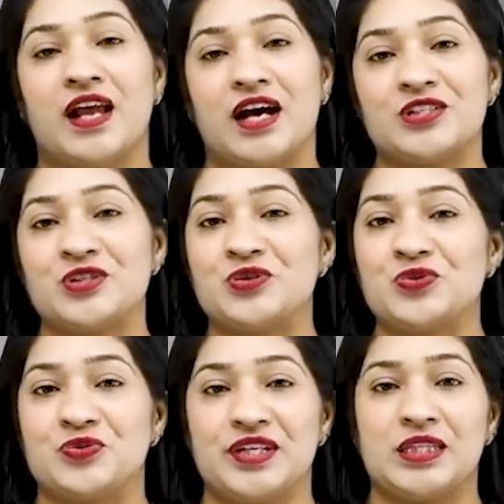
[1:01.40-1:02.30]
will ask you
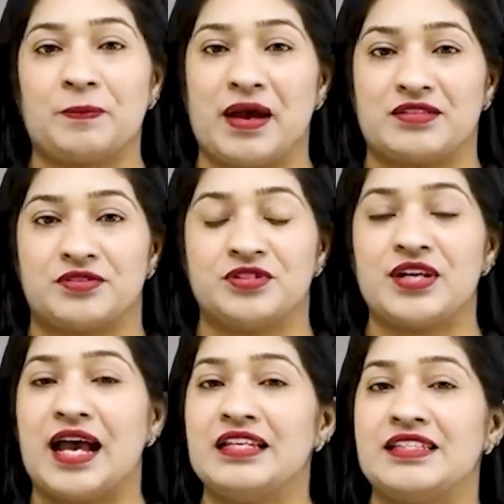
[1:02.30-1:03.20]
to read the
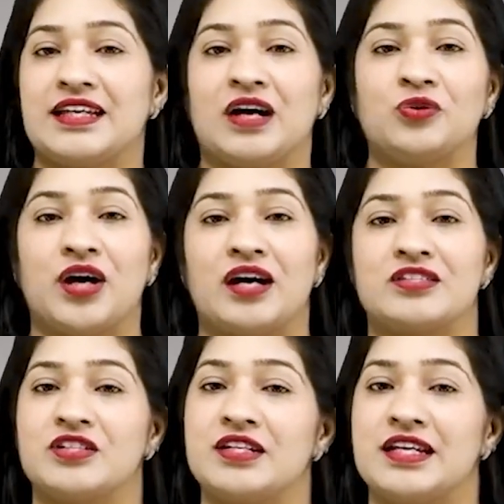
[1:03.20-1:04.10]
passage and take out
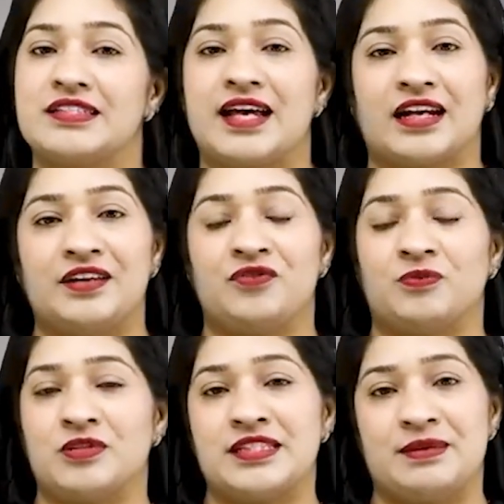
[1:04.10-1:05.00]
answer exactly from the